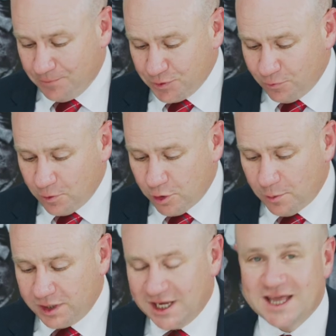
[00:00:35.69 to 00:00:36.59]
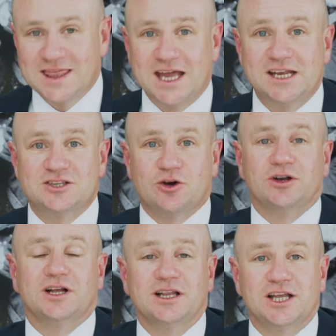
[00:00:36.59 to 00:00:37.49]
for a property, and that is on
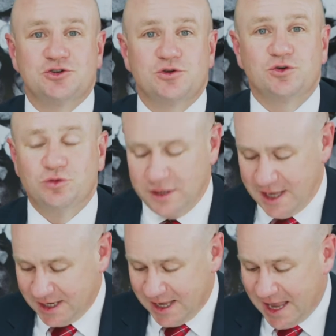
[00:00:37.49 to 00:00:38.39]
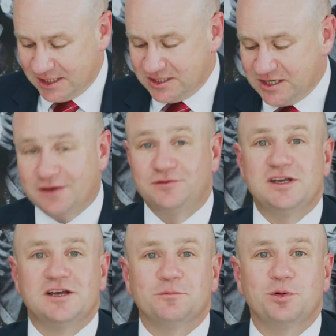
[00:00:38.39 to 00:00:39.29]
electrical and gas
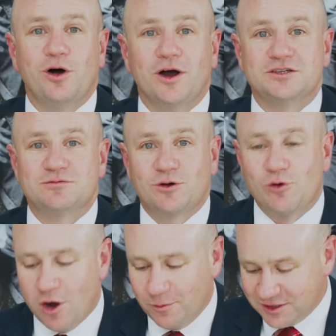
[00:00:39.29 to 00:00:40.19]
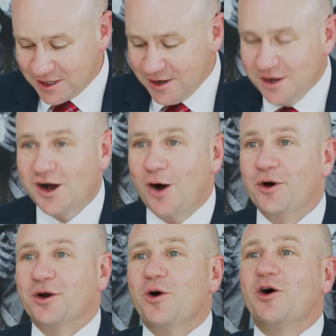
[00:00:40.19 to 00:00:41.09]
safety compliance requirements. I
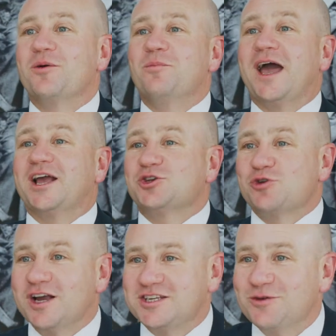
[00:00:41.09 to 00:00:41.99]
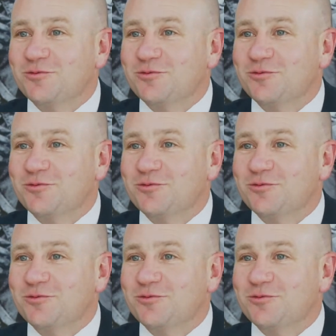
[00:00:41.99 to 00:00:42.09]
want to welcome back Tracy.